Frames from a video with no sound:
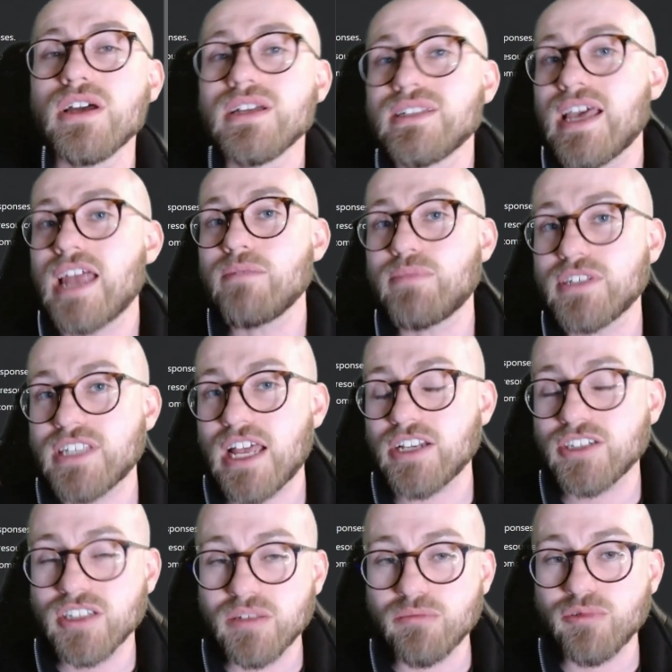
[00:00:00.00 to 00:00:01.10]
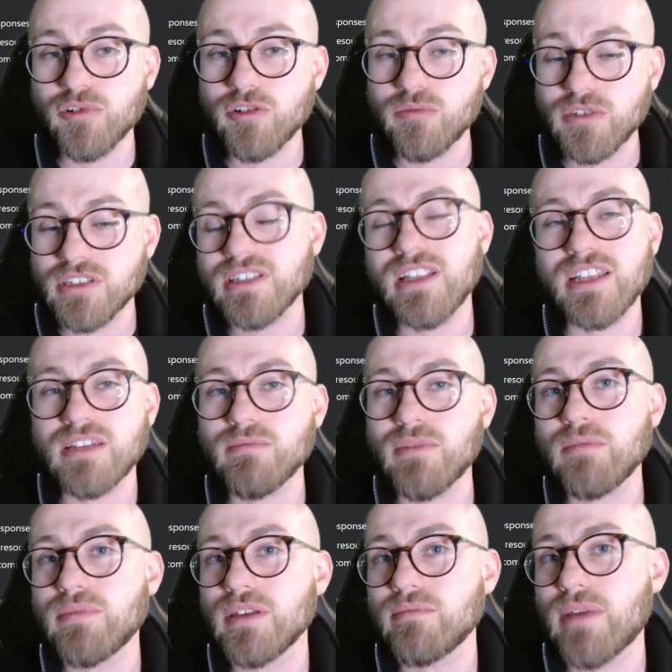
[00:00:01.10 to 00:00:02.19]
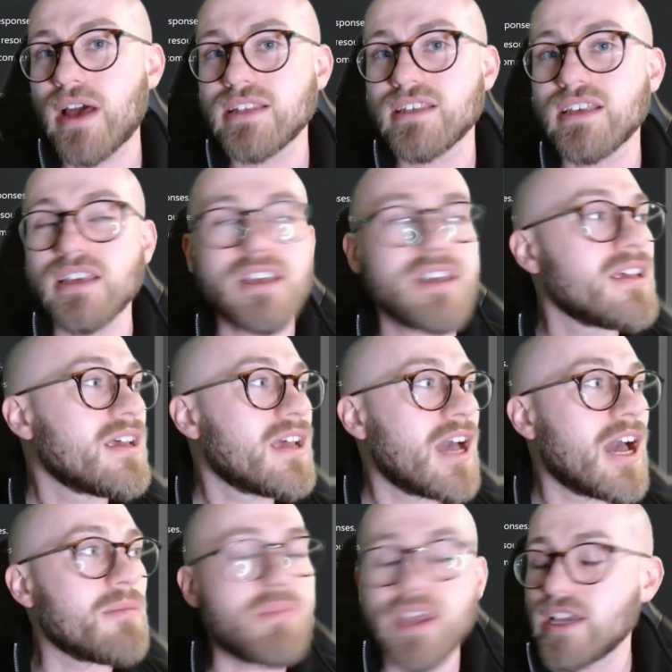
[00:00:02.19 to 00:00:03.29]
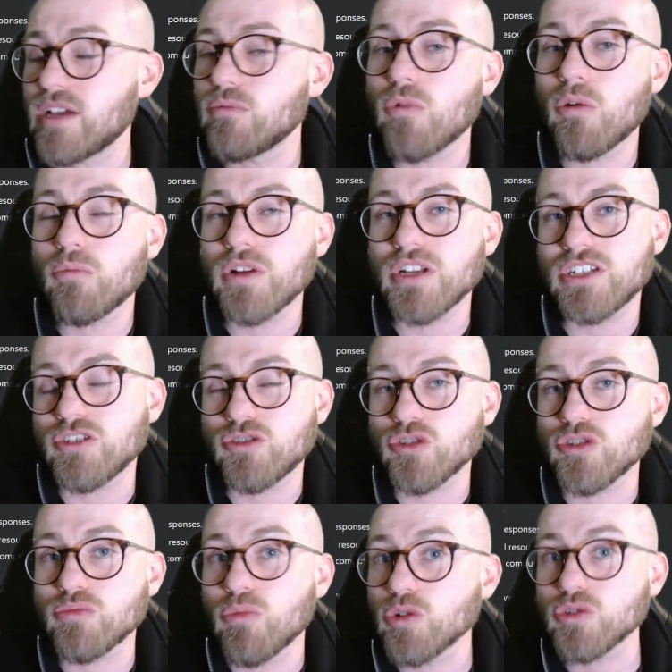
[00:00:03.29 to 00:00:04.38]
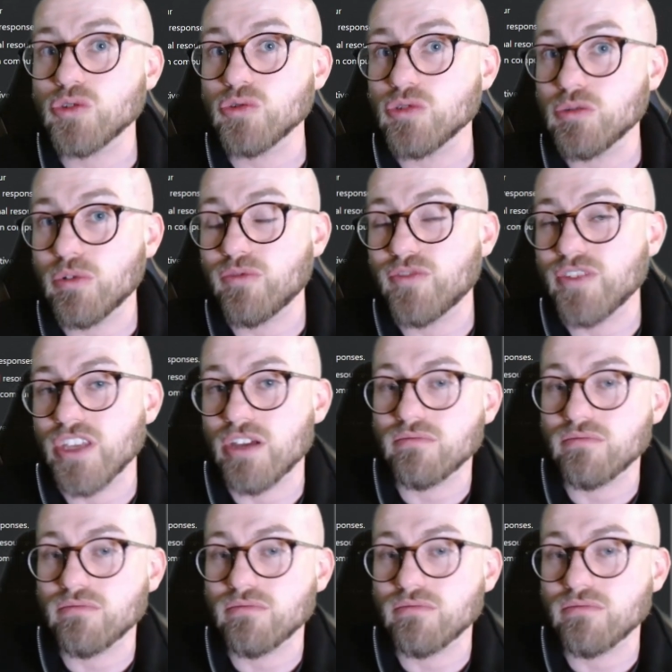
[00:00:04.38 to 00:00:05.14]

10 potential improvements, and then you might be better at picking one which is just more suitable for you.